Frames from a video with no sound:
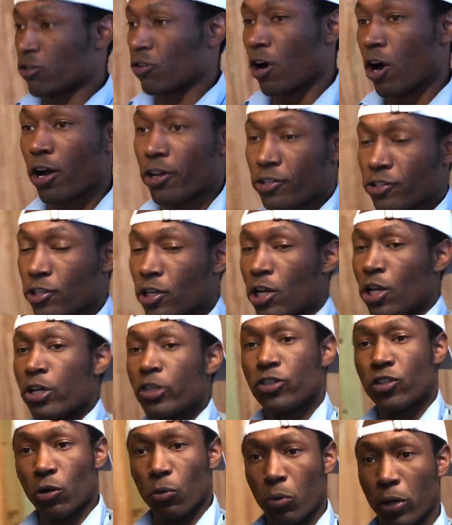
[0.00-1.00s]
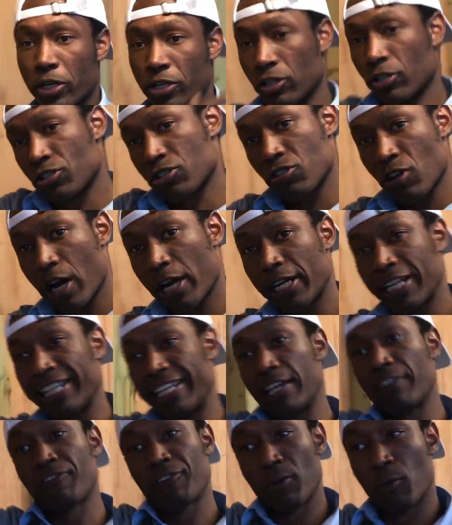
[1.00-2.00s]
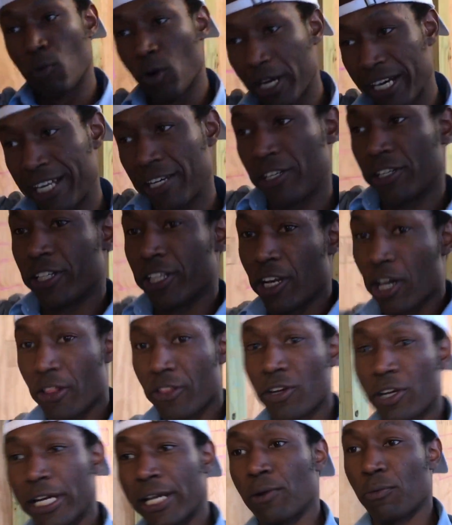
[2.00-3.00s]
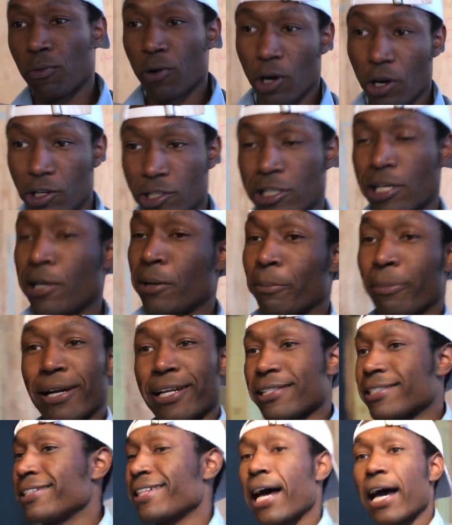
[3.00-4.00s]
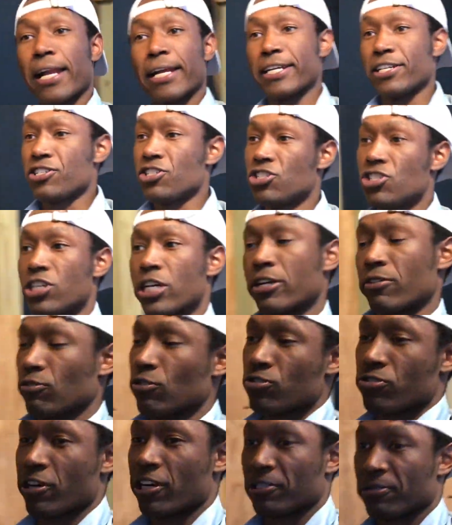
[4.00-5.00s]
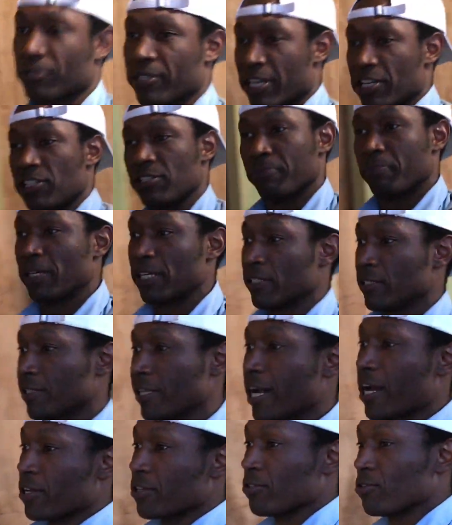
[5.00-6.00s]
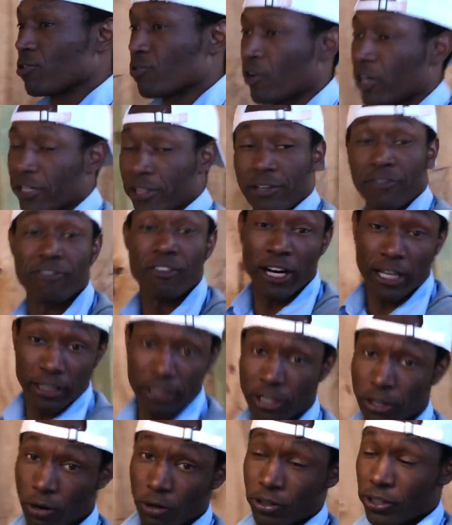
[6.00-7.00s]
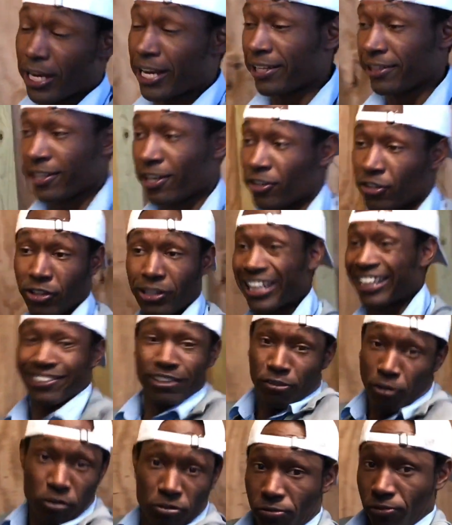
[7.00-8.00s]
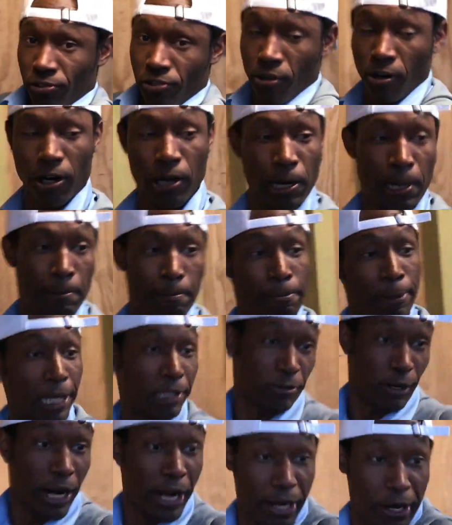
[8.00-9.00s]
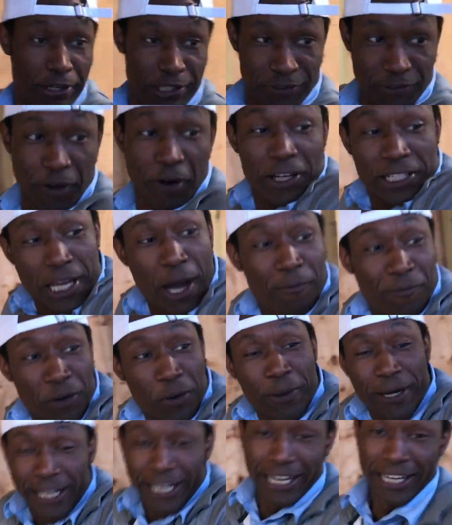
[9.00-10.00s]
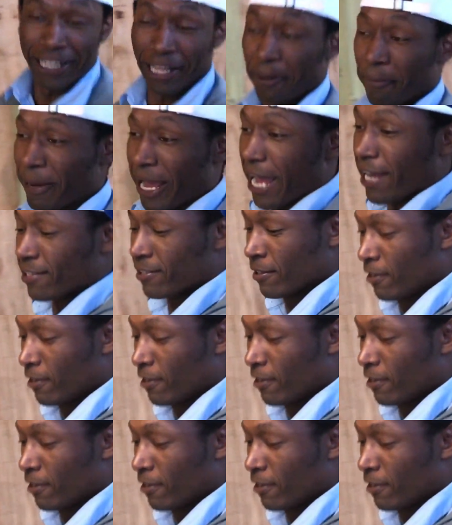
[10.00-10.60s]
across. So when you're trying to get from one end to the other, it works. But it's not a general transportation piece that I use for anything, frankly, to go to anything other than like the grocery store. That's what I use it for. It's helpful when I got a lot of bags.